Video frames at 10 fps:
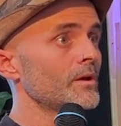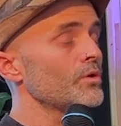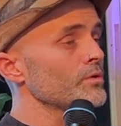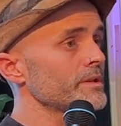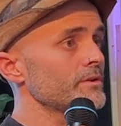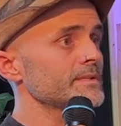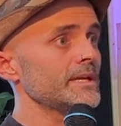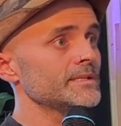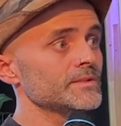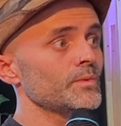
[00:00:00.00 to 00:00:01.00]
Or in those
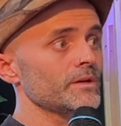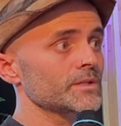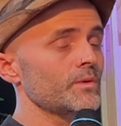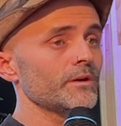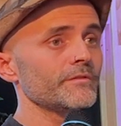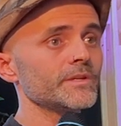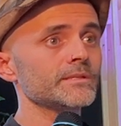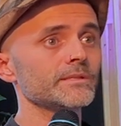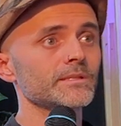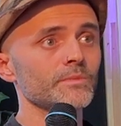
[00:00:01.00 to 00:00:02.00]
cases where it's quite
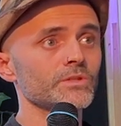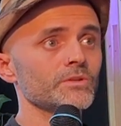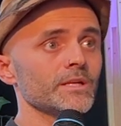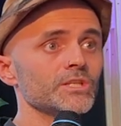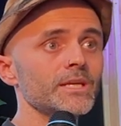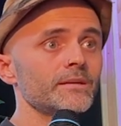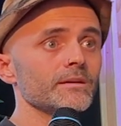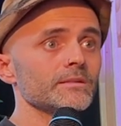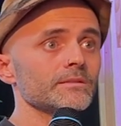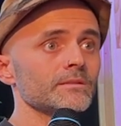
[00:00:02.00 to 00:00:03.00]
obvious that someone's trying to cheat
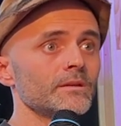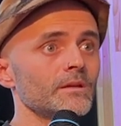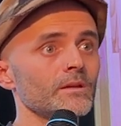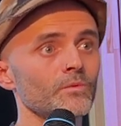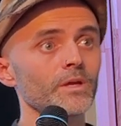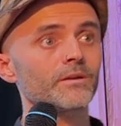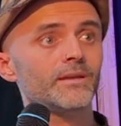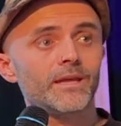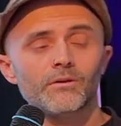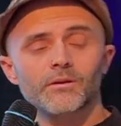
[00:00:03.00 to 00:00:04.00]
us, we could
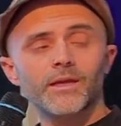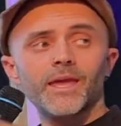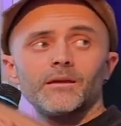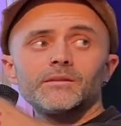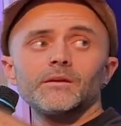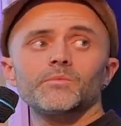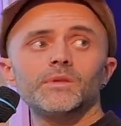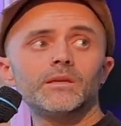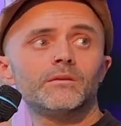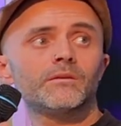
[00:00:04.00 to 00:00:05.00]
now count up
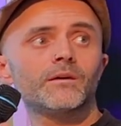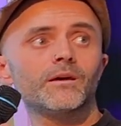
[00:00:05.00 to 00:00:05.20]
the